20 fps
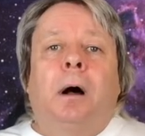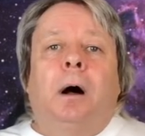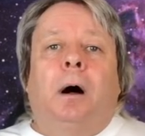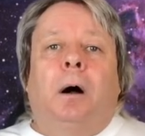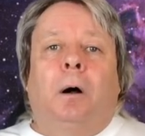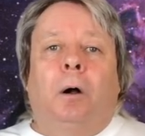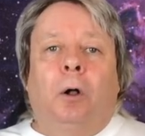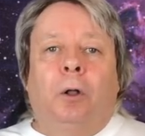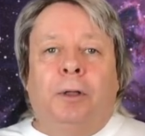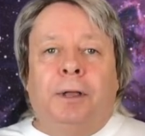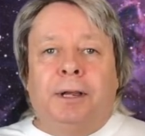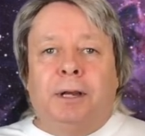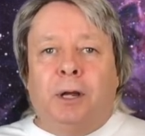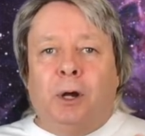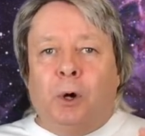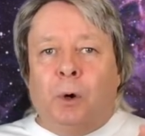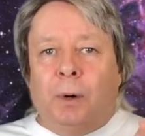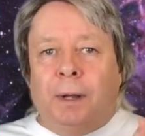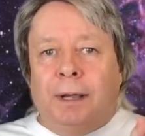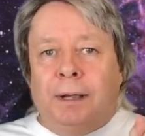All they
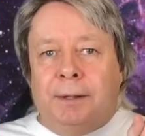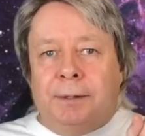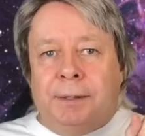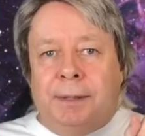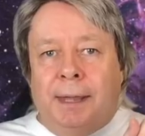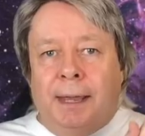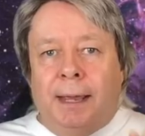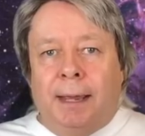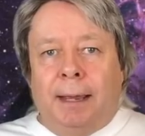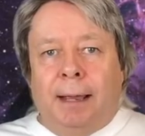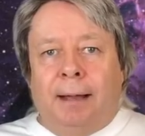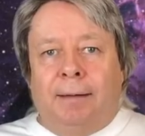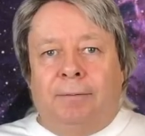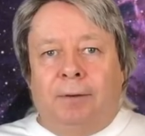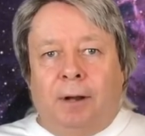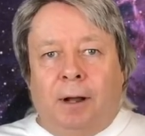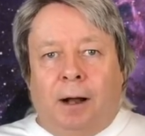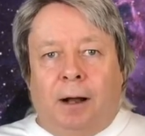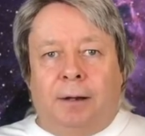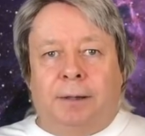know is they
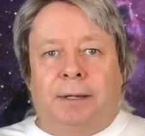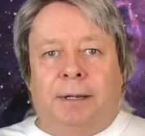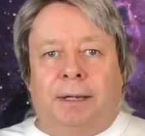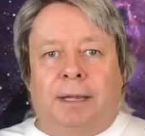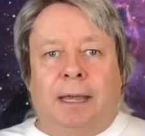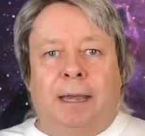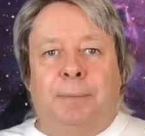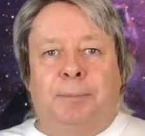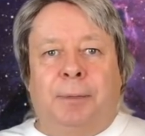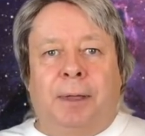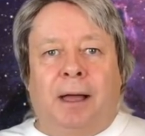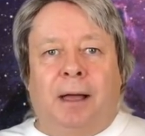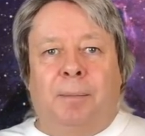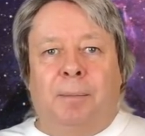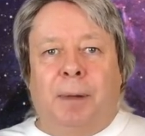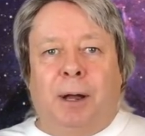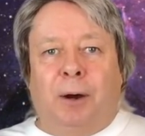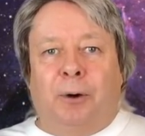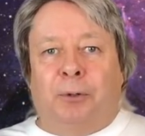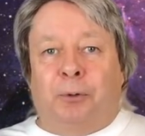have got to keep that
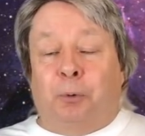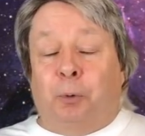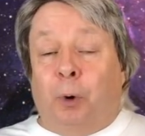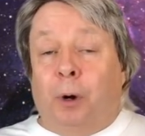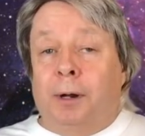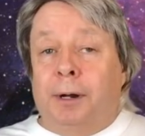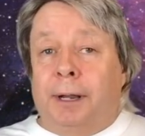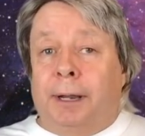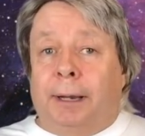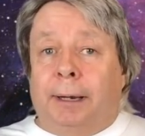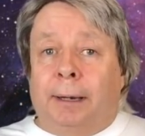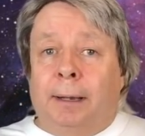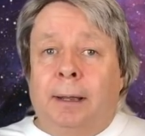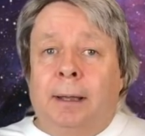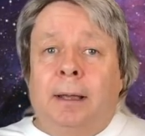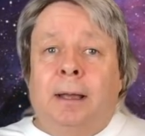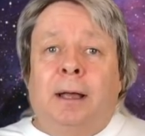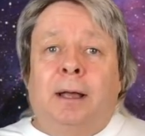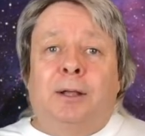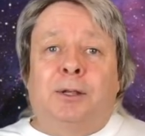mouth running
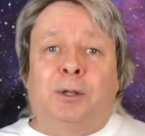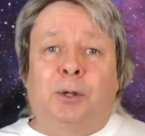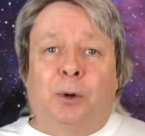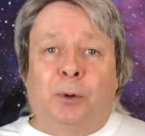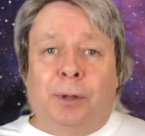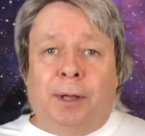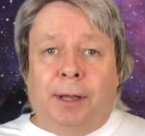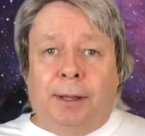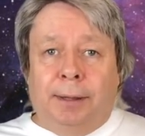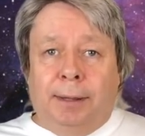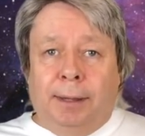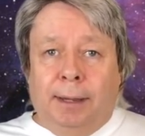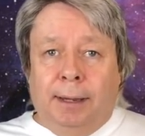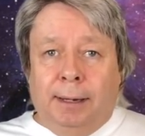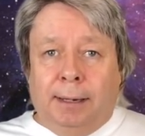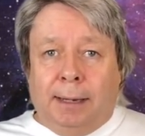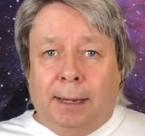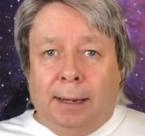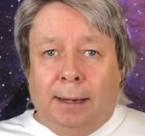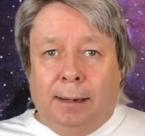so that
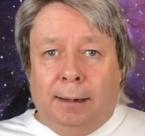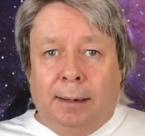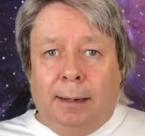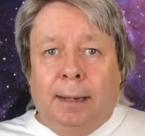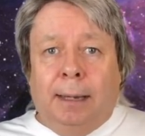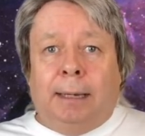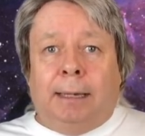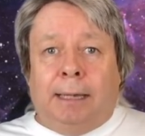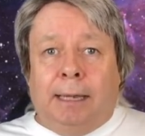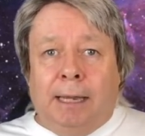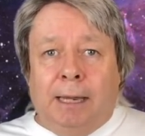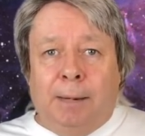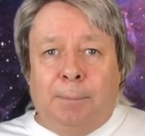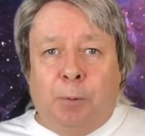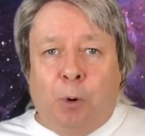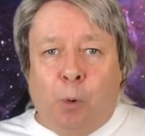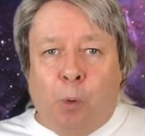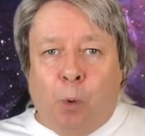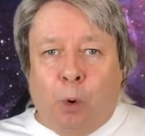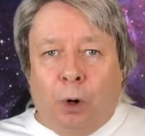they can
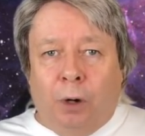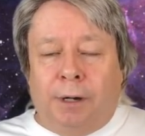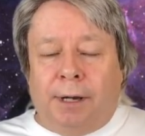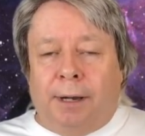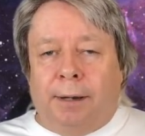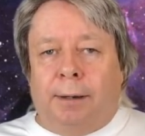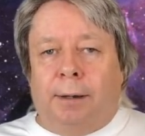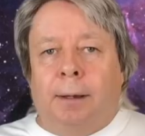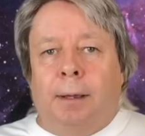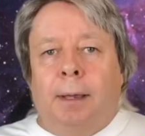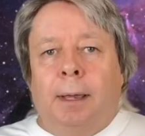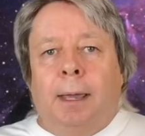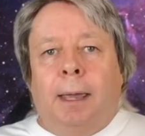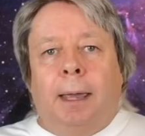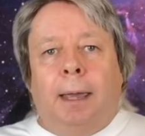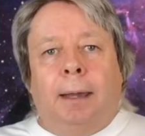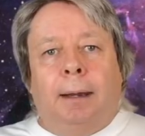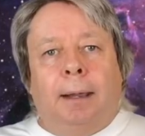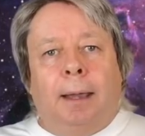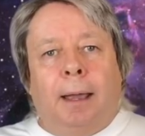keep working.
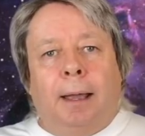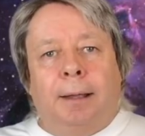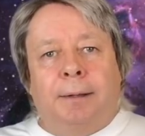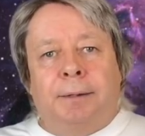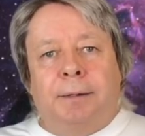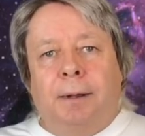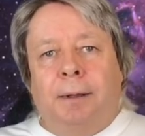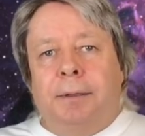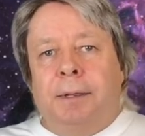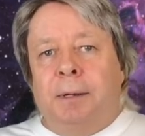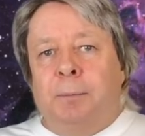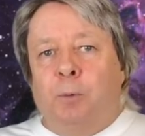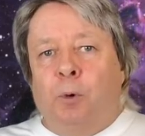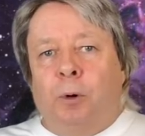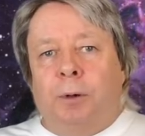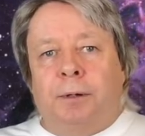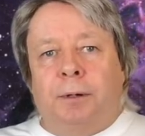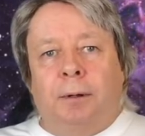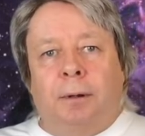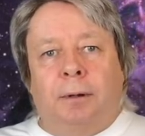And it has nothing
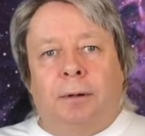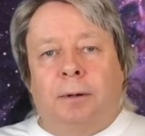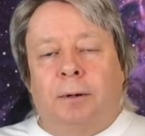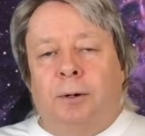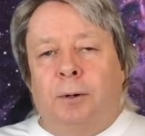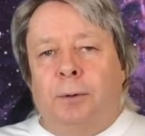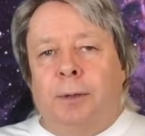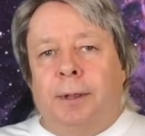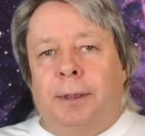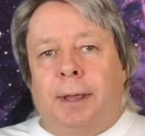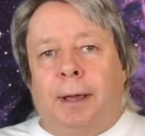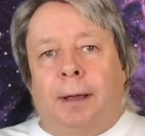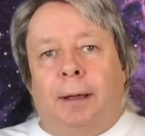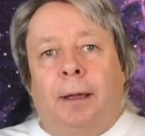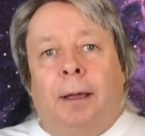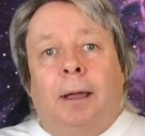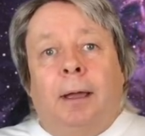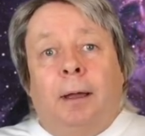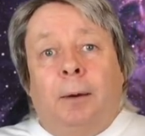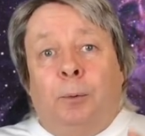more to do than that,
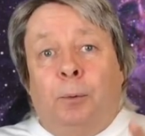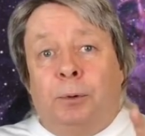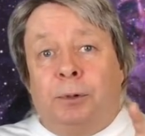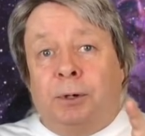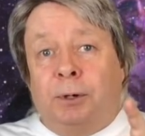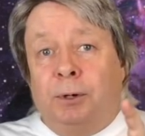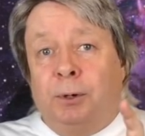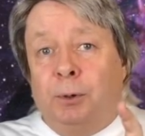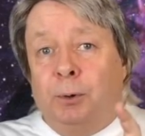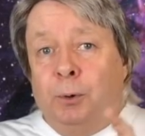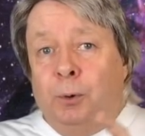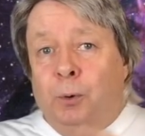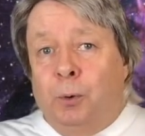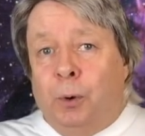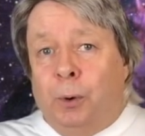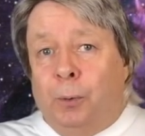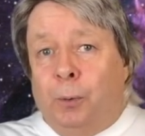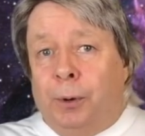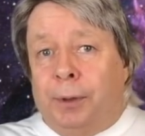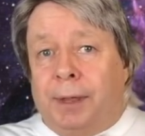to
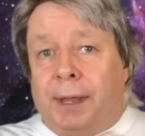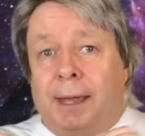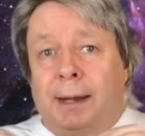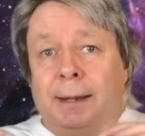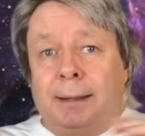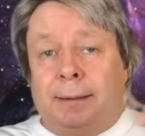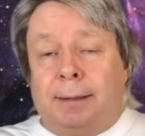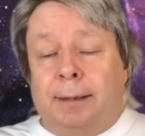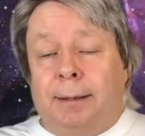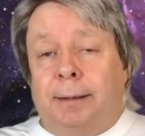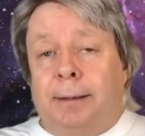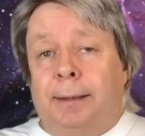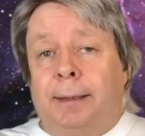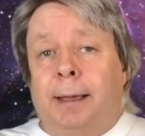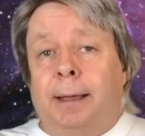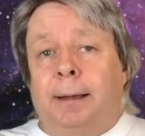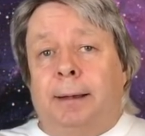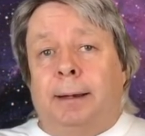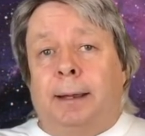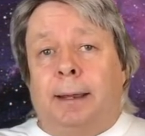do with anything than
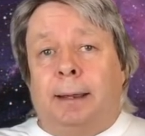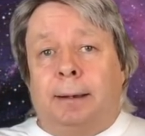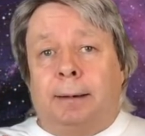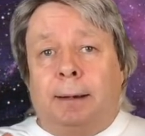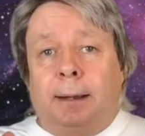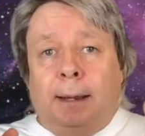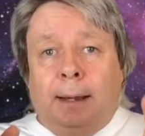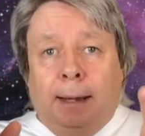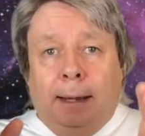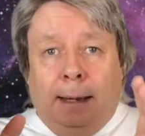that. And